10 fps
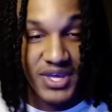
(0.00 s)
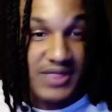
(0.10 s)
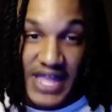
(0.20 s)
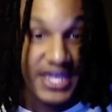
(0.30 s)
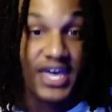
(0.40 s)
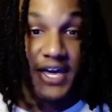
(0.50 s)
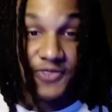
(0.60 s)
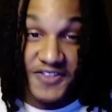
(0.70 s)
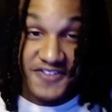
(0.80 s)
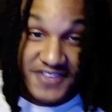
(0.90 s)
Like,
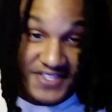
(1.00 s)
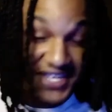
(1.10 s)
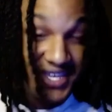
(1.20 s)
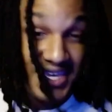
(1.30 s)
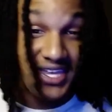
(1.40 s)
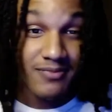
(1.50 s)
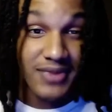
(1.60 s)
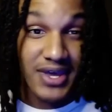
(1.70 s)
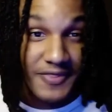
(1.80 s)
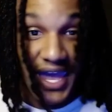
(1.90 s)
this is a team
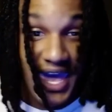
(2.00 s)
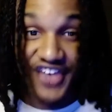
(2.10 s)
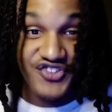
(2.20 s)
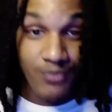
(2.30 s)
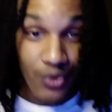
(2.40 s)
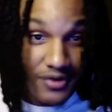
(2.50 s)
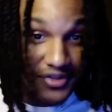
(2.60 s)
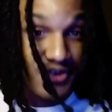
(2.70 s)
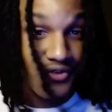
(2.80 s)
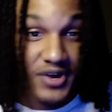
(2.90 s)
that has more
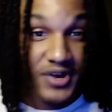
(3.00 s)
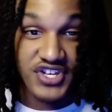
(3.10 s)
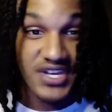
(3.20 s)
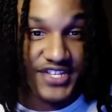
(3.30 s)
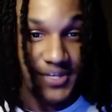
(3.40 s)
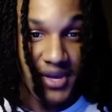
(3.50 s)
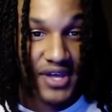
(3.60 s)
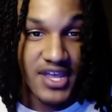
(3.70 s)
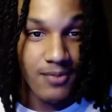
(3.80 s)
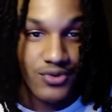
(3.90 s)
than a great chance of being
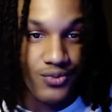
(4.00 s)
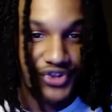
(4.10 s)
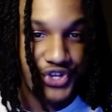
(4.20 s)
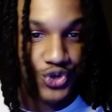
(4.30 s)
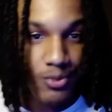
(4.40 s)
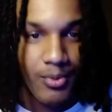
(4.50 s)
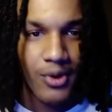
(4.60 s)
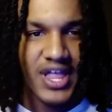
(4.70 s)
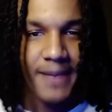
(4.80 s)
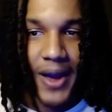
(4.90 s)
able to win the Super Bowl.
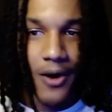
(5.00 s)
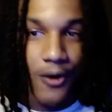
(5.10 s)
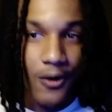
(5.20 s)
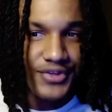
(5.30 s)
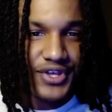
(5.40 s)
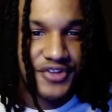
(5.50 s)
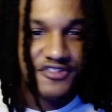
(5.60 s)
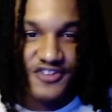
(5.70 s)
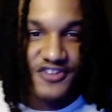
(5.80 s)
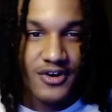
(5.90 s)
Like, my only
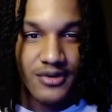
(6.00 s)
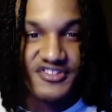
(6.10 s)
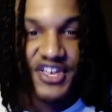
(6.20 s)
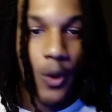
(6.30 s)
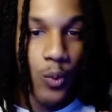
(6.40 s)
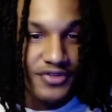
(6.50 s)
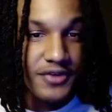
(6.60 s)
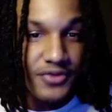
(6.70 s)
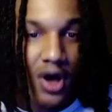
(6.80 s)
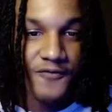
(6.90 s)
concerns with the
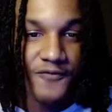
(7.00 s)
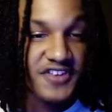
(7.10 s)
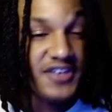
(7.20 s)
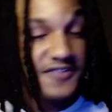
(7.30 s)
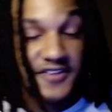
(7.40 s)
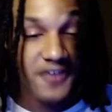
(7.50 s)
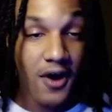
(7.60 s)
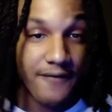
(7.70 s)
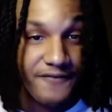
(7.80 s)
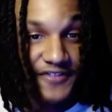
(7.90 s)
Dolphins is this
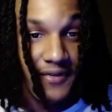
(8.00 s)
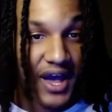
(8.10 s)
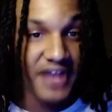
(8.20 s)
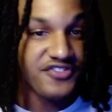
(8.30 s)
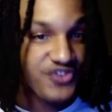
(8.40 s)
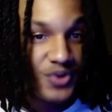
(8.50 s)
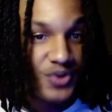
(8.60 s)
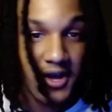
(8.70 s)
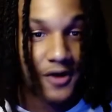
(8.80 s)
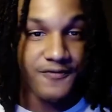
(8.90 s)
offensive line and Tua's
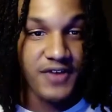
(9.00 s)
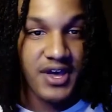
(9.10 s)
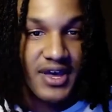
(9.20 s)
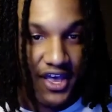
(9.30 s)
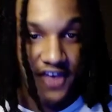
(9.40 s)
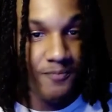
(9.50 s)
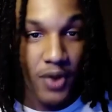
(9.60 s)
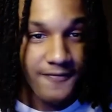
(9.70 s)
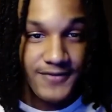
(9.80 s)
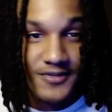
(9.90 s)
health. If
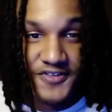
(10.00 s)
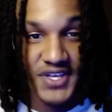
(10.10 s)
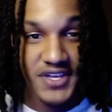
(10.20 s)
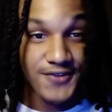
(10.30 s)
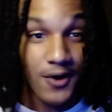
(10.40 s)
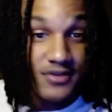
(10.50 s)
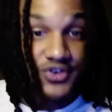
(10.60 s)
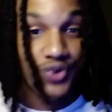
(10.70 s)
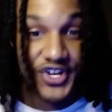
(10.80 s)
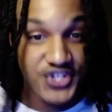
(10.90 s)
both of those things aren't a
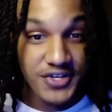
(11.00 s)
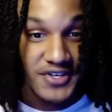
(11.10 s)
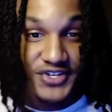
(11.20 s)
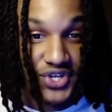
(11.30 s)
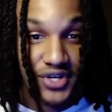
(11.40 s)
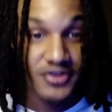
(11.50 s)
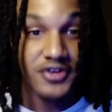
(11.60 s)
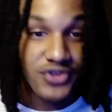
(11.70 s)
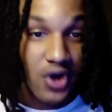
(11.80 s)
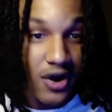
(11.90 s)
question this year, the
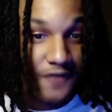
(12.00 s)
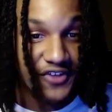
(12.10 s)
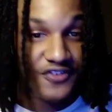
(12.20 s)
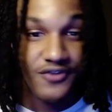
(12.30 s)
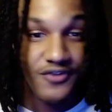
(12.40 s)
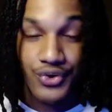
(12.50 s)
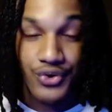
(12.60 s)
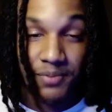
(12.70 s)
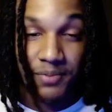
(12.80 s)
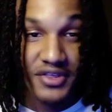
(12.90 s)
Dolphins are going to
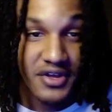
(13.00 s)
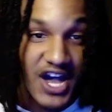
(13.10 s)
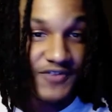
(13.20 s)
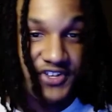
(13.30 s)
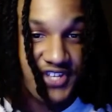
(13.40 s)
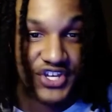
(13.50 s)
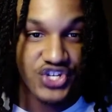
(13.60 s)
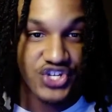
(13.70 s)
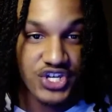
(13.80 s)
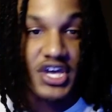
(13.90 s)
be in the
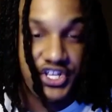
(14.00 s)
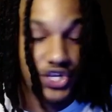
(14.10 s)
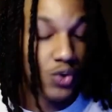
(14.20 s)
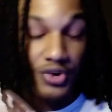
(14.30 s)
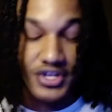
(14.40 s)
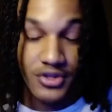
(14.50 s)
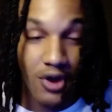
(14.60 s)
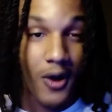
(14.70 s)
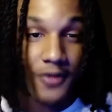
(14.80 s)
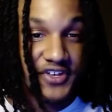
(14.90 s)
conversation to win it
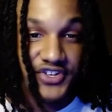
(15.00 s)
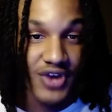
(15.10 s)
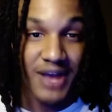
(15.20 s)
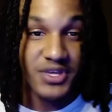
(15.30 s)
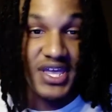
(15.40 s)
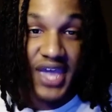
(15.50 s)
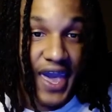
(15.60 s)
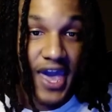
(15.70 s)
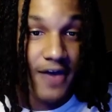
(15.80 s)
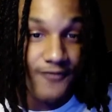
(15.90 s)
all this year. I mean, they
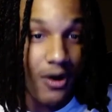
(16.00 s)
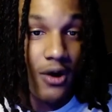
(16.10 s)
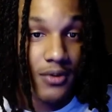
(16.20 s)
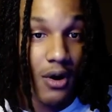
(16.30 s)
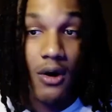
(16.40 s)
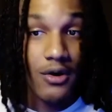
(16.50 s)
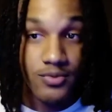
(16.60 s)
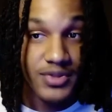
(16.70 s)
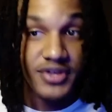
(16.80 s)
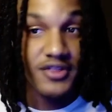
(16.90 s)
have all,
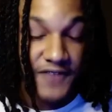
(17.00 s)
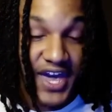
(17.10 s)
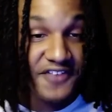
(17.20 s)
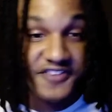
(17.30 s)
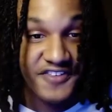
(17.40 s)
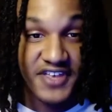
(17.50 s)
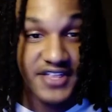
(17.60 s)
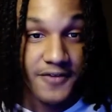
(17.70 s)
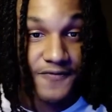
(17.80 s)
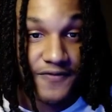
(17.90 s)
arguably the fastest
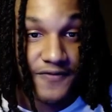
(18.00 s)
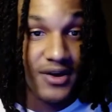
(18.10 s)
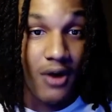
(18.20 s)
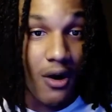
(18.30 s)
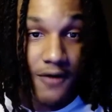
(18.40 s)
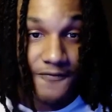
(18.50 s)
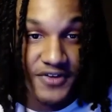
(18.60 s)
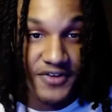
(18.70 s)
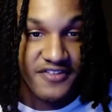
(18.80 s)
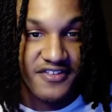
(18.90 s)
NFL
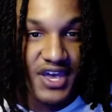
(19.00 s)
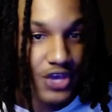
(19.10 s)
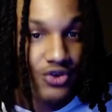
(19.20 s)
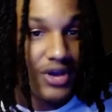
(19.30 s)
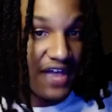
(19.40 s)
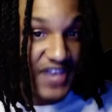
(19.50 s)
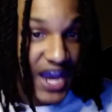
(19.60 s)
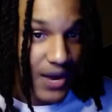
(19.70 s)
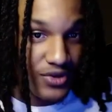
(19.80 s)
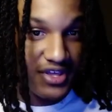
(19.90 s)
offense. You got
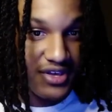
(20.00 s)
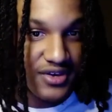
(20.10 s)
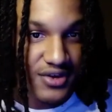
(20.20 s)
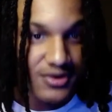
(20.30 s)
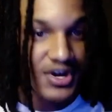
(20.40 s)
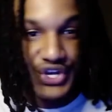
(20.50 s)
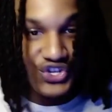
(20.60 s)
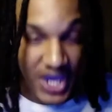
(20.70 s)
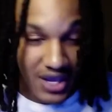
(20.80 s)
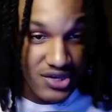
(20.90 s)
Tyreek Hill,
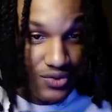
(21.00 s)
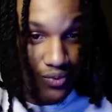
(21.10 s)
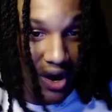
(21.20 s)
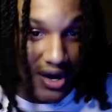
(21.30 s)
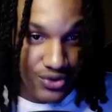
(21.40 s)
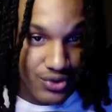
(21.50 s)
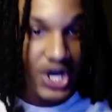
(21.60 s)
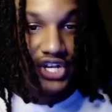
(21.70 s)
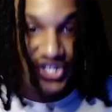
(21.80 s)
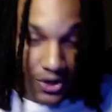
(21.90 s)
Jaylen Waddle,
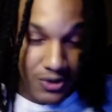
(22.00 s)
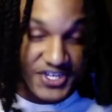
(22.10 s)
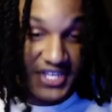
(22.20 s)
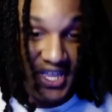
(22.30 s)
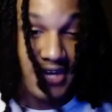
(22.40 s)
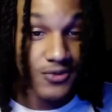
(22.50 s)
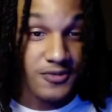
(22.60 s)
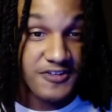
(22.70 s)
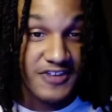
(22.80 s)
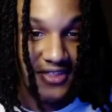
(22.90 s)
Chosen
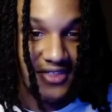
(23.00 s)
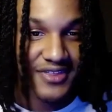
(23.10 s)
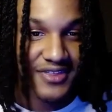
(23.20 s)
Anderson.